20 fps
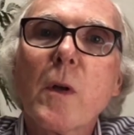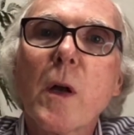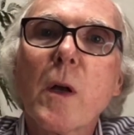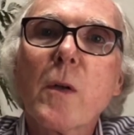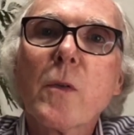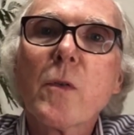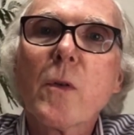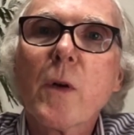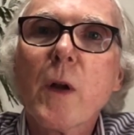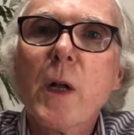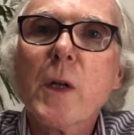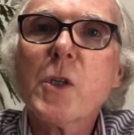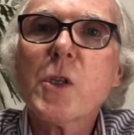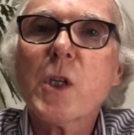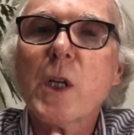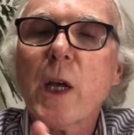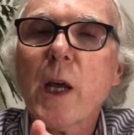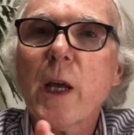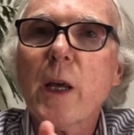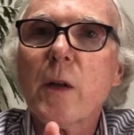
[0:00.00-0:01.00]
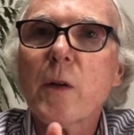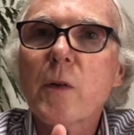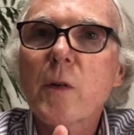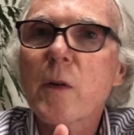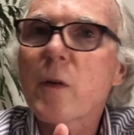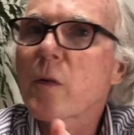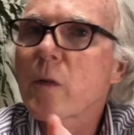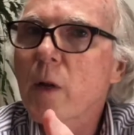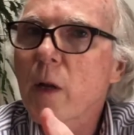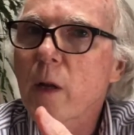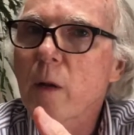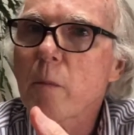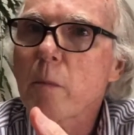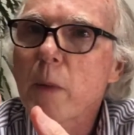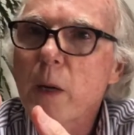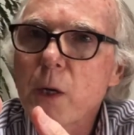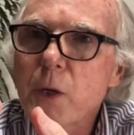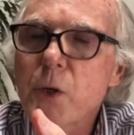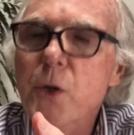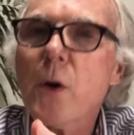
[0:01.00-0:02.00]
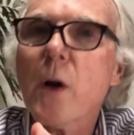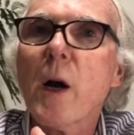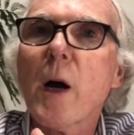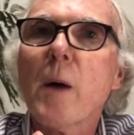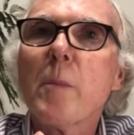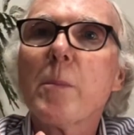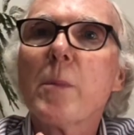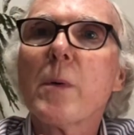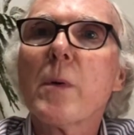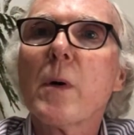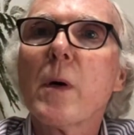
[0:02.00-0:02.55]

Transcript: Sorachi Ace. It's not a major hop,